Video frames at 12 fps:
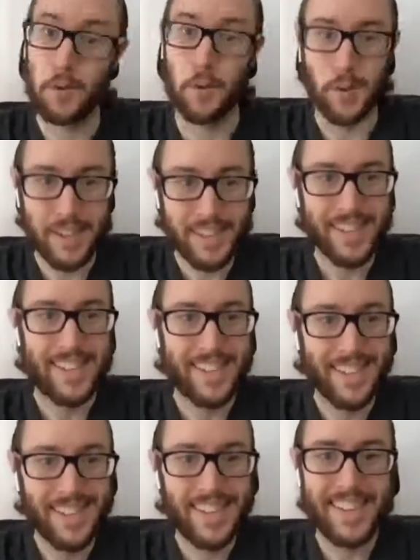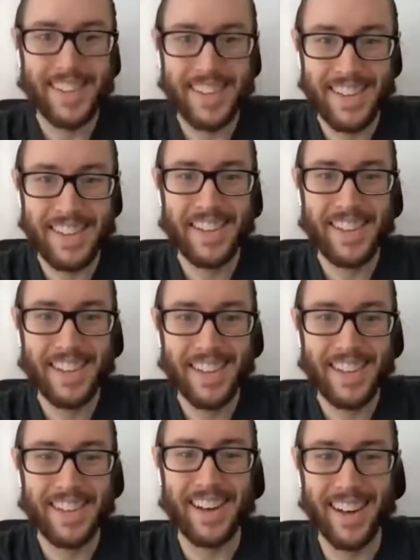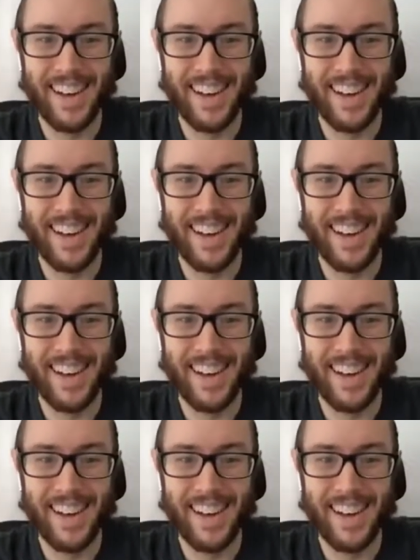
true hello, uh, see you